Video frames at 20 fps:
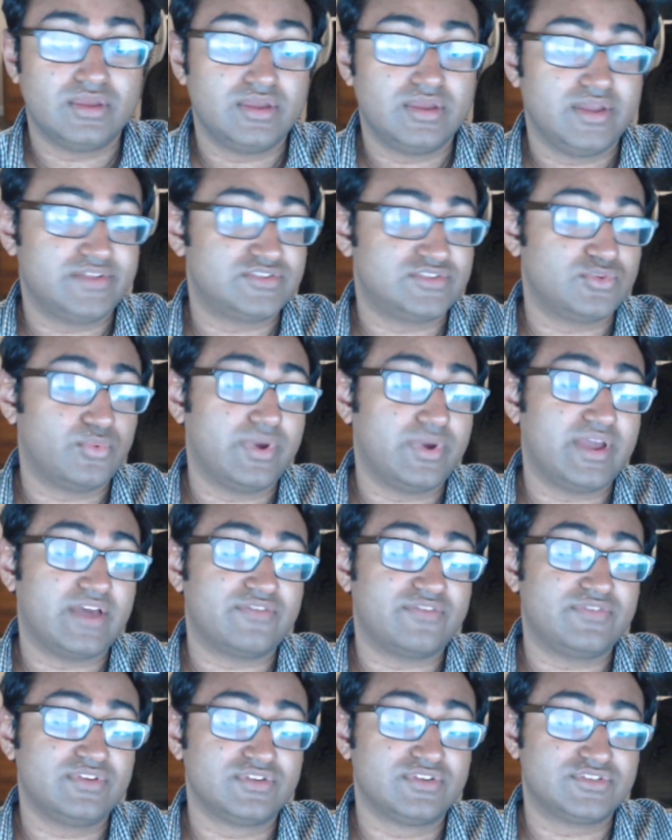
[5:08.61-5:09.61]
It's the way I
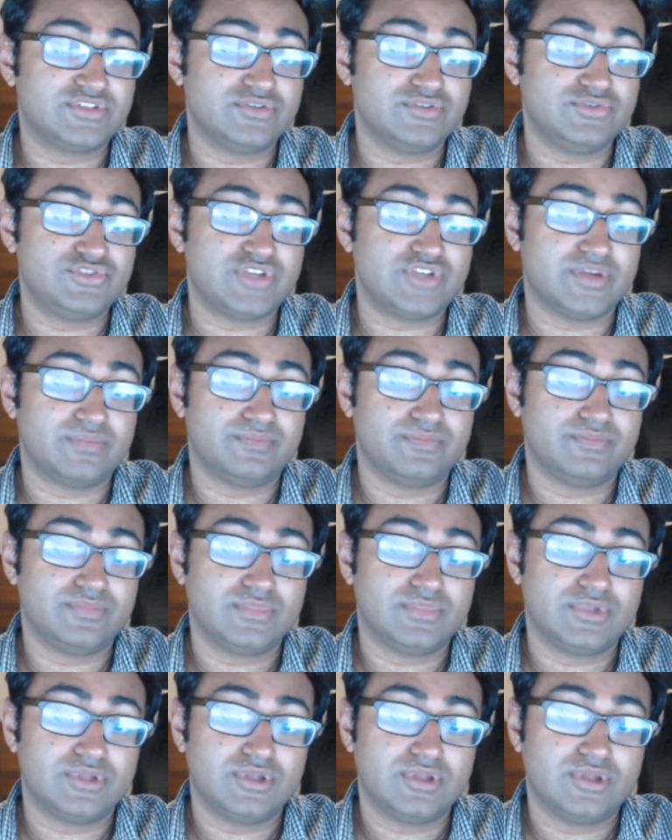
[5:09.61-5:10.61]
feel too, Jim.
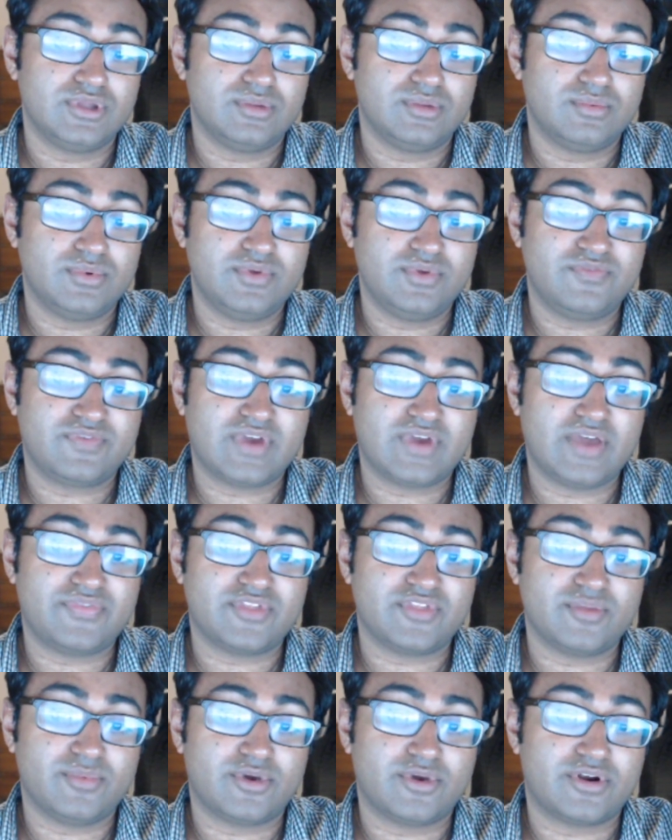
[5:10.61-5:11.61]
We've got
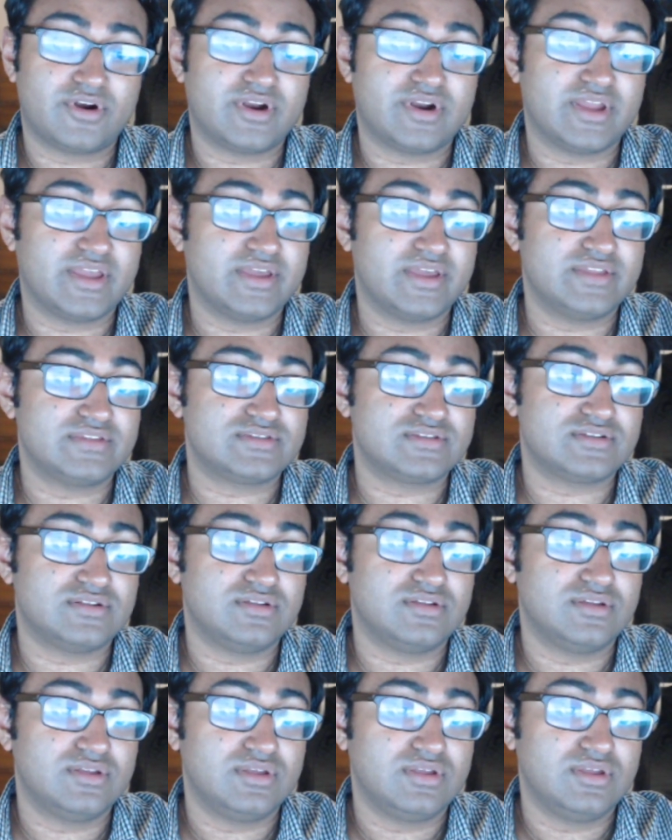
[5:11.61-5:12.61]
them on our hands, and
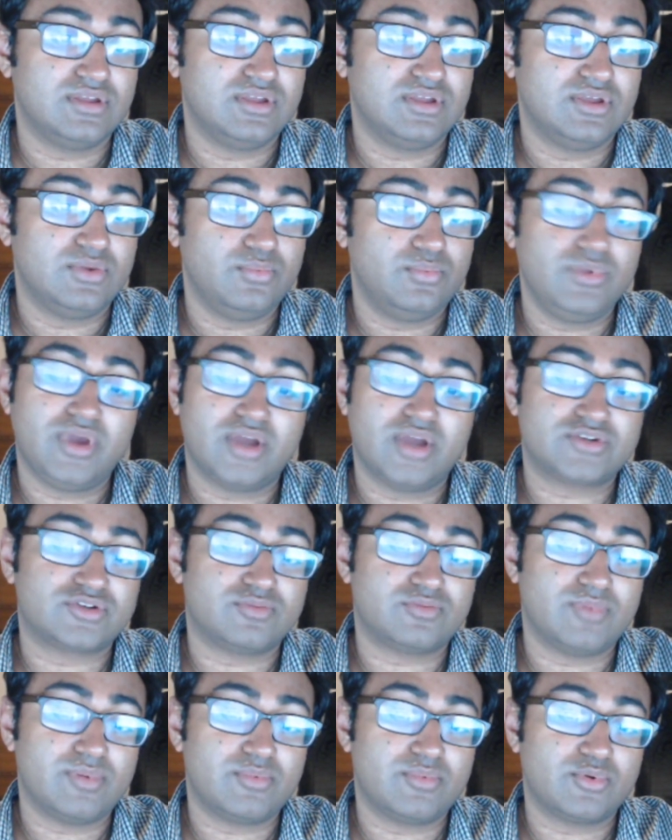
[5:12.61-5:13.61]
we've got to
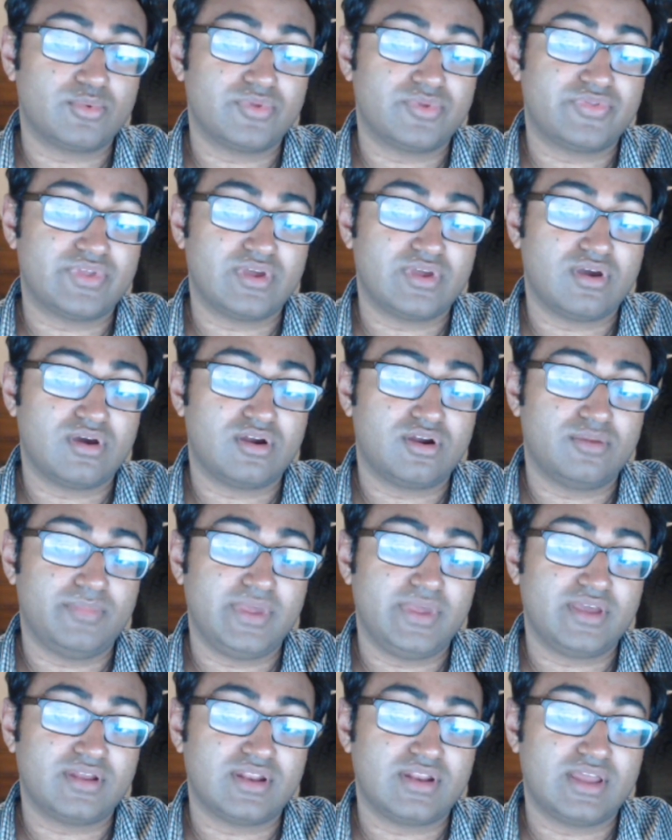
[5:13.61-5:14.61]
remember what they are and
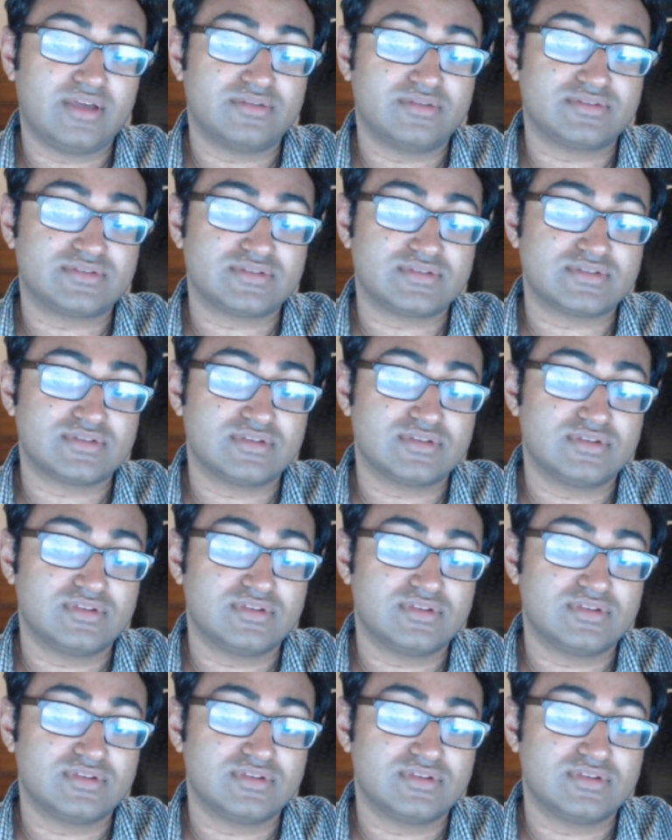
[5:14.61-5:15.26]
make allowances.